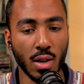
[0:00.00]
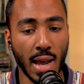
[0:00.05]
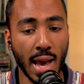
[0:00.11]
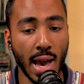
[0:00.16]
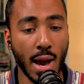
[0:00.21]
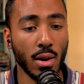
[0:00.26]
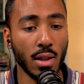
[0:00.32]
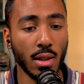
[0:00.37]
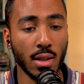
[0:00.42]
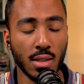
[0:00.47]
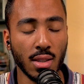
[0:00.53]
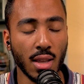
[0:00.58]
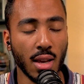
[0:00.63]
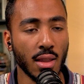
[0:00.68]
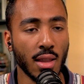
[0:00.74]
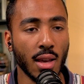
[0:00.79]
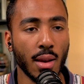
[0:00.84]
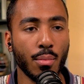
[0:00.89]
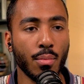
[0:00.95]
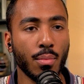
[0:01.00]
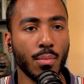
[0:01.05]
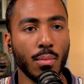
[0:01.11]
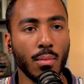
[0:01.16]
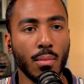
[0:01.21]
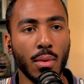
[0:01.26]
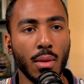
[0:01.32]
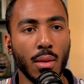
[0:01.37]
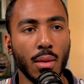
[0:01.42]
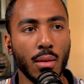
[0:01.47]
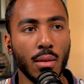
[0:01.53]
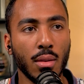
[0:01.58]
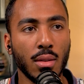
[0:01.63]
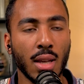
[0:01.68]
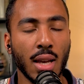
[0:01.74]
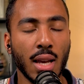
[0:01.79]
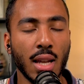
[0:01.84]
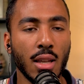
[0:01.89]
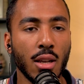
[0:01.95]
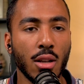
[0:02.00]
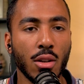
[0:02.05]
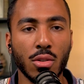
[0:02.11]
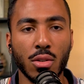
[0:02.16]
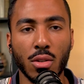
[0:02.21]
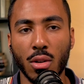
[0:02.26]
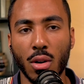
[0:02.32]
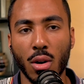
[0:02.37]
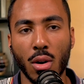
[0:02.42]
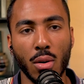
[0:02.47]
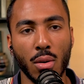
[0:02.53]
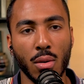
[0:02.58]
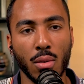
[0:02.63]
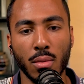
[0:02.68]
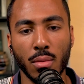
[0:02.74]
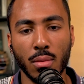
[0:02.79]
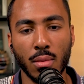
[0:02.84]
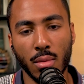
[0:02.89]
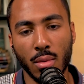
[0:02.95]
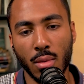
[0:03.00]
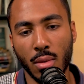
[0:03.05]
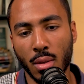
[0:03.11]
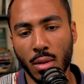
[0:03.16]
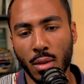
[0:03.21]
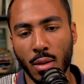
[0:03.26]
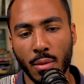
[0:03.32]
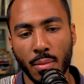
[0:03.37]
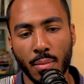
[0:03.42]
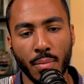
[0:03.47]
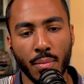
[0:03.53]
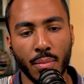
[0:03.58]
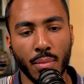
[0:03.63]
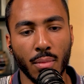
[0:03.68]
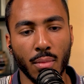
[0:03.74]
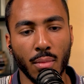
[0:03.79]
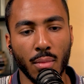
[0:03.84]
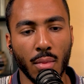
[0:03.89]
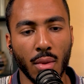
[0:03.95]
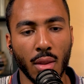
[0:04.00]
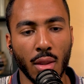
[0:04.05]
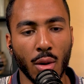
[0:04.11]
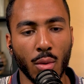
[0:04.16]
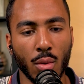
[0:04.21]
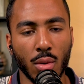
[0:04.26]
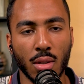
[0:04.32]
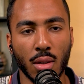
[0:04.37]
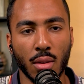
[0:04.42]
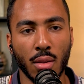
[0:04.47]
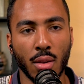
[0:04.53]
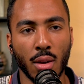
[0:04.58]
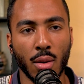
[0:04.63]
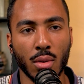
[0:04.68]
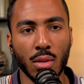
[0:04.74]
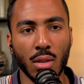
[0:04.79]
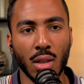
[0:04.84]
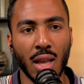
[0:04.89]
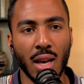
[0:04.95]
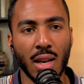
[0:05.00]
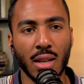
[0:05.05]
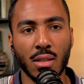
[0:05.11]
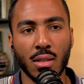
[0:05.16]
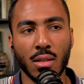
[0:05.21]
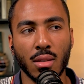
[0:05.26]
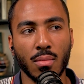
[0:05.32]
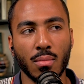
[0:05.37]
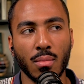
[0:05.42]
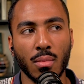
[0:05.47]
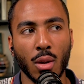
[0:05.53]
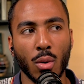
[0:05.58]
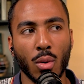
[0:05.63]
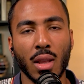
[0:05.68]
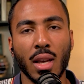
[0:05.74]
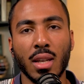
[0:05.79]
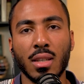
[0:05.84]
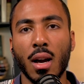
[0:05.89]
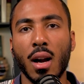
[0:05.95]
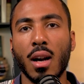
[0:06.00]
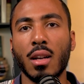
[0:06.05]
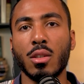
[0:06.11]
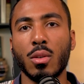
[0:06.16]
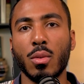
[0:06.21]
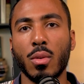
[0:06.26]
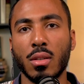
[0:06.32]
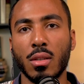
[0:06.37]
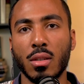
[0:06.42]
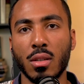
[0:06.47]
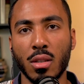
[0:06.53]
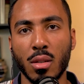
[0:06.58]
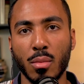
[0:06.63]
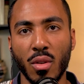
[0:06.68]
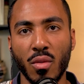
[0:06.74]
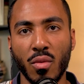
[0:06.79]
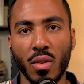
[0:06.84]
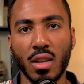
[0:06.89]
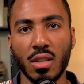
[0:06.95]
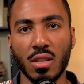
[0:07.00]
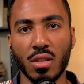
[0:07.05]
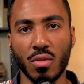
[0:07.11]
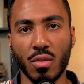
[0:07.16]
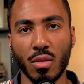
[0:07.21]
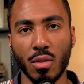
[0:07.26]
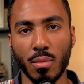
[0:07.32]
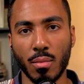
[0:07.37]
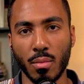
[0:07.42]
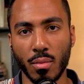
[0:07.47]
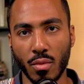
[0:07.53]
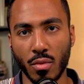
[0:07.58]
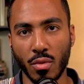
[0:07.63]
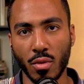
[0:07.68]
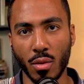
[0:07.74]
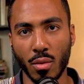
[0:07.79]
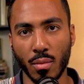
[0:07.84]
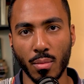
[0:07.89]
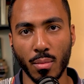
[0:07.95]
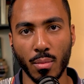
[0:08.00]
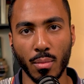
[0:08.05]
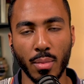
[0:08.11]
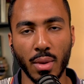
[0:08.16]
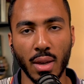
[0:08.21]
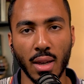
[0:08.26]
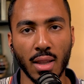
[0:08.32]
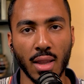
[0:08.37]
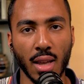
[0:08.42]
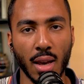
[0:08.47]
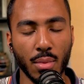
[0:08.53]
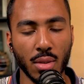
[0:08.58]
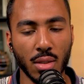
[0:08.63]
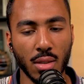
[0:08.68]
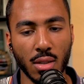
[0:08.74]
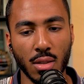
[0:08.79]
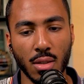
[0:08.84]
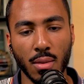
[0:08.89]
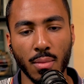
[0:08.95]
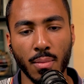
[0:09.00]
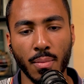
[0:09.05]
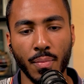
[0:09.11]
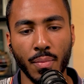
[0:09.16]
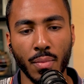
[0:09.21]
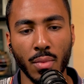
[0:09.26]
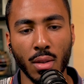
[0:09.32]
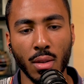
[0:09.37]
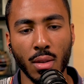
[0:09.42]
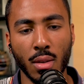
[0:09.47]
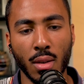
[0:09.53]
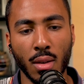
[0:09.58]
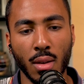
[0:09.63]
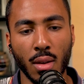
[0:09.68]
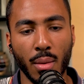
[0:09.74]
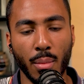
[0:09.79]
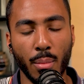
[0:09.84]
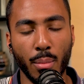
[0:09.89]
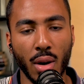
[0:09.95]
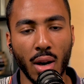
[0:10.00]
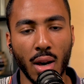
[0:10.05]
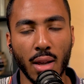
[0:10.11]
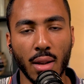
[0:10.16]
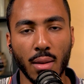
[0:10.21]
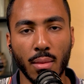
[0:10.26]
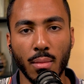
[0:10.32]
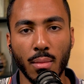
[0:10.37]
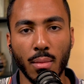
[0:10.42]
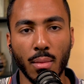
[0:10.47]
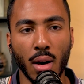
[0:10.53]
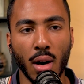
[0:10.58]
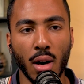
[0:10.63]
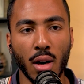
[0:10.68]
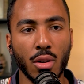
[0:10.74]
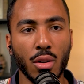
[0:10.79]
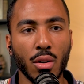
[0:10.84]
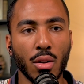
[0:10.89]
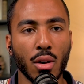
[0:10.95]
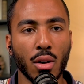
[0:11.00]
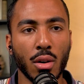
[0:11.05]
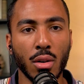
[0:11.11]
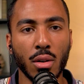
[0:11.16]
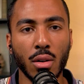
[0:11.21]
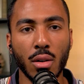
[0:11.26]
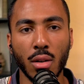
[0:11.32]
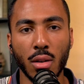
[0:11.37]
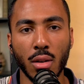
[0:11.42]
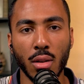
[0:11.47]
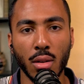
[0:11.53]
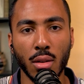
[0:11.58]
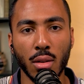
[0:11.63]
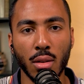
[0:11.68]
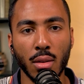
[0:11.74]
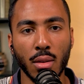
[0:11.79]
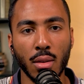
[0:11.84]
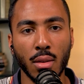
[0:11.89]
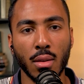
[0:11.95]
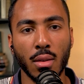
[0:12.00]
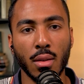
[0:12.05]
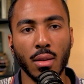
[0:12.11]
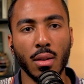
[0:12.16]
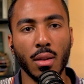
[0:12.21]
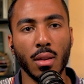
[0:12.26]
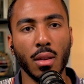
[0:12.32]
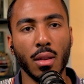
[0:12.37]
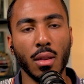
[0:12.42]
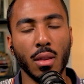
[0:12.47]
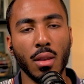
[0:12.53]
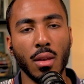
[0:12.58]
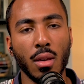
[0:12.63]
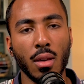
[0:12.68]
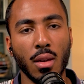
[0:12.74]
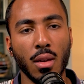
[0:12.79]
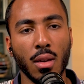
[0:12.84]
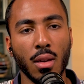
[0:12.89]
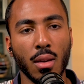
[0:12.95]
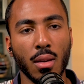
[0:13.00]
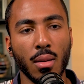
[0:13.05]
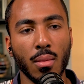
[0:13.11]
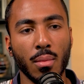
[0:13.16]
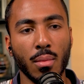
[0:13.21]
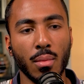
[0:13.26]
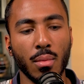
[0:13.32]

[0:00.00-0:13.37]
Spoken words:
now, at least. That 10 years ago there were less consequences to be faced for being in that position. But under the hood, the